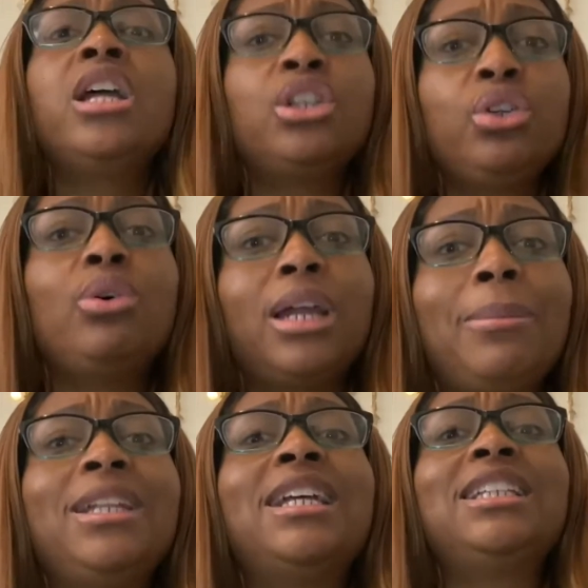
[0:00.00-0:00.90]
Do you hear
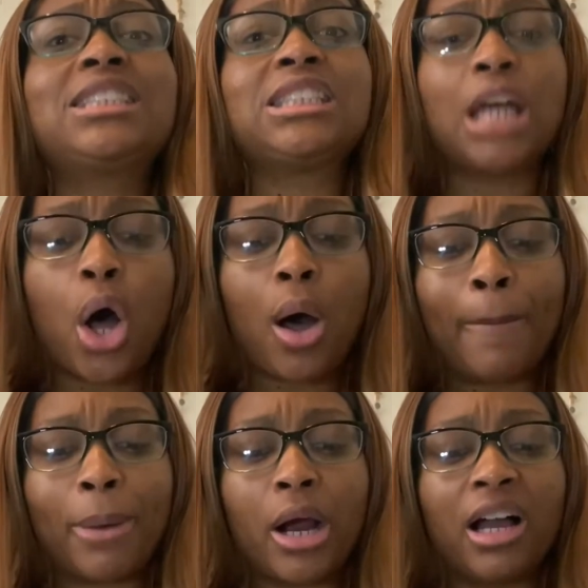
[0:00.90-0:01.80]
me? Now this is all a
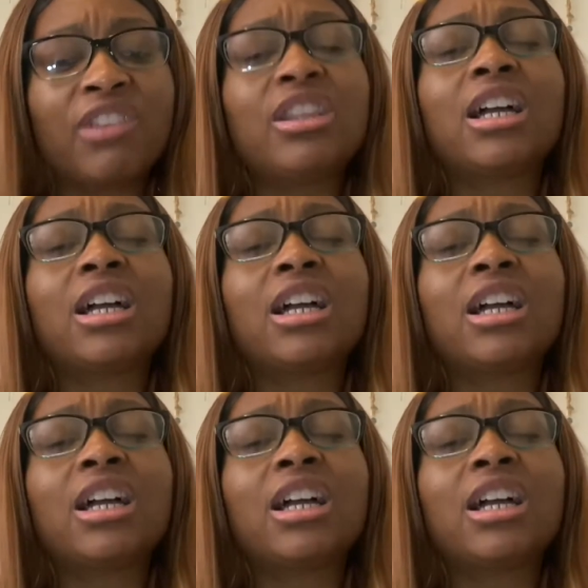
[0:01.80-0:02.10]
part of the